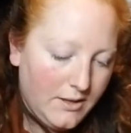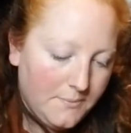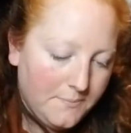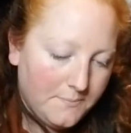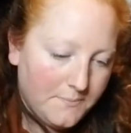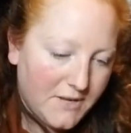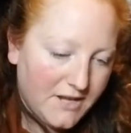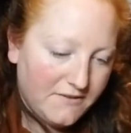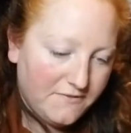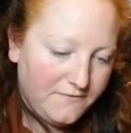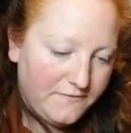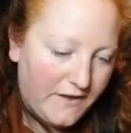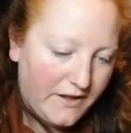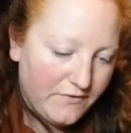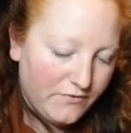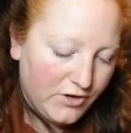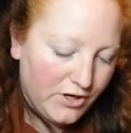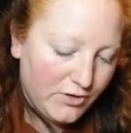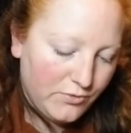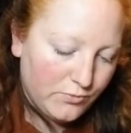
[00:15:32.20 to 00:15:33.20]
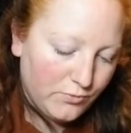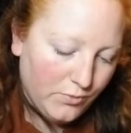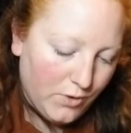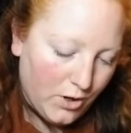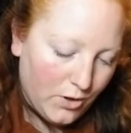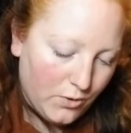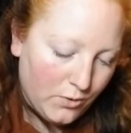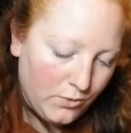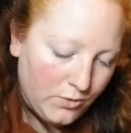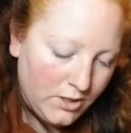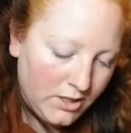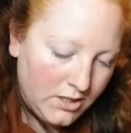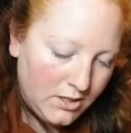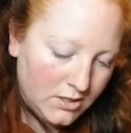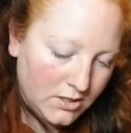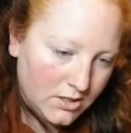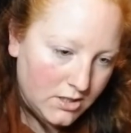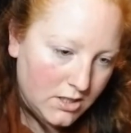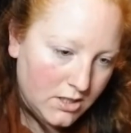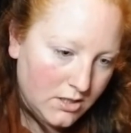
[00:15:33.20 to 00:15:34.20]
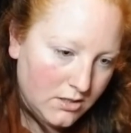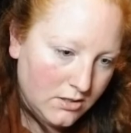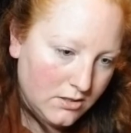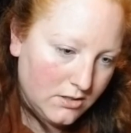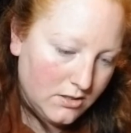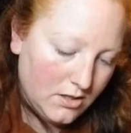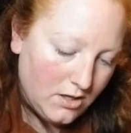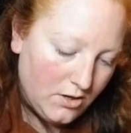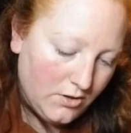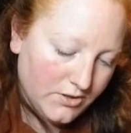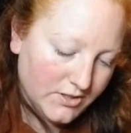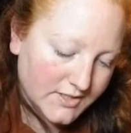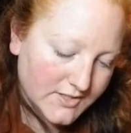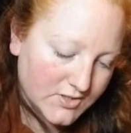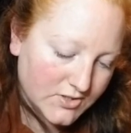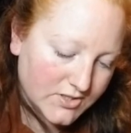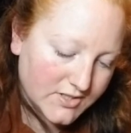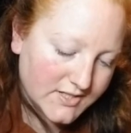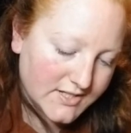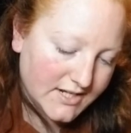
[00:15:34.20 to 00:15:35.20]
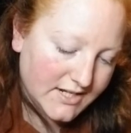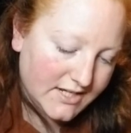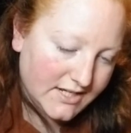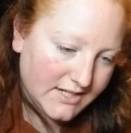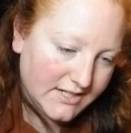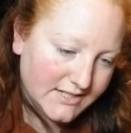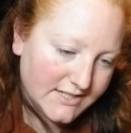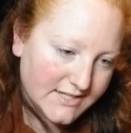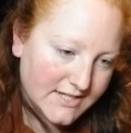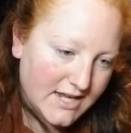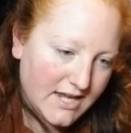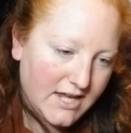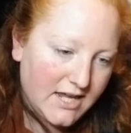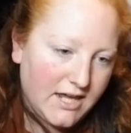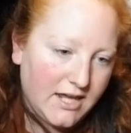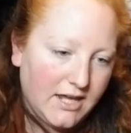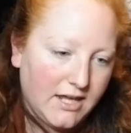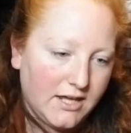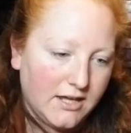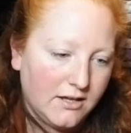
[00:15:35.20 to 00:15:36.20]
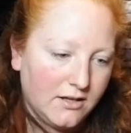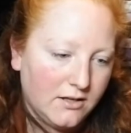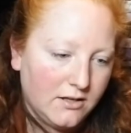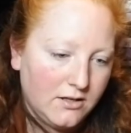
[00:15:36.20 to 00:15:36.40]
My Favorite Rogue. Oh, this looks like it's a